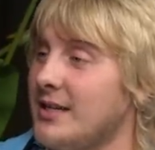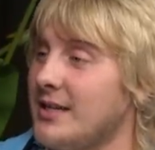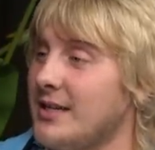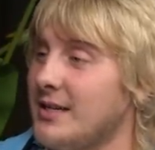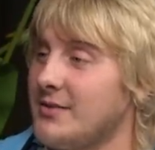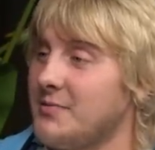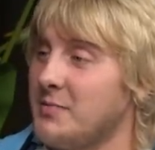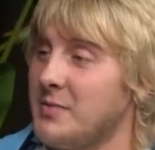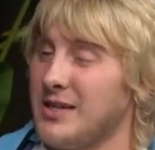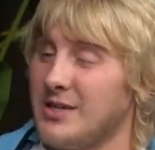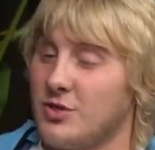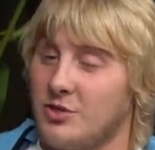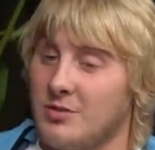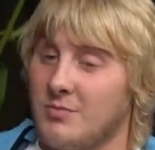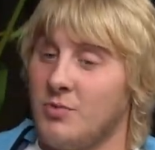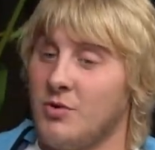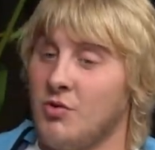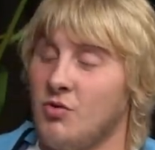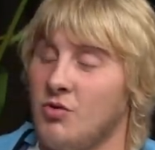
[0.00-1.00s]
He's beat
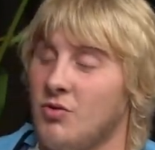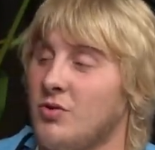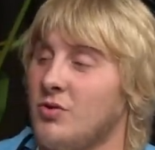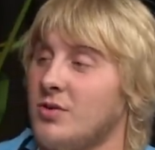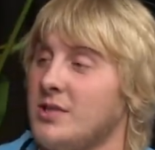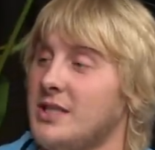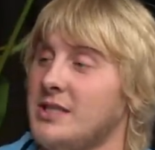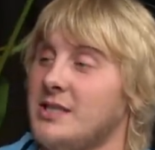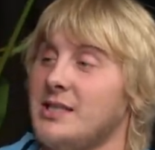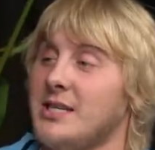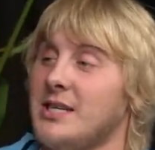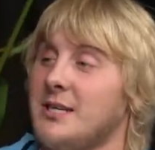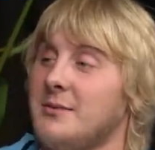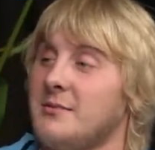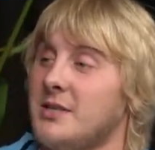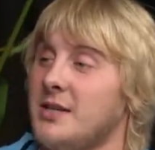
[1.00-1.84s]
some naughty teams,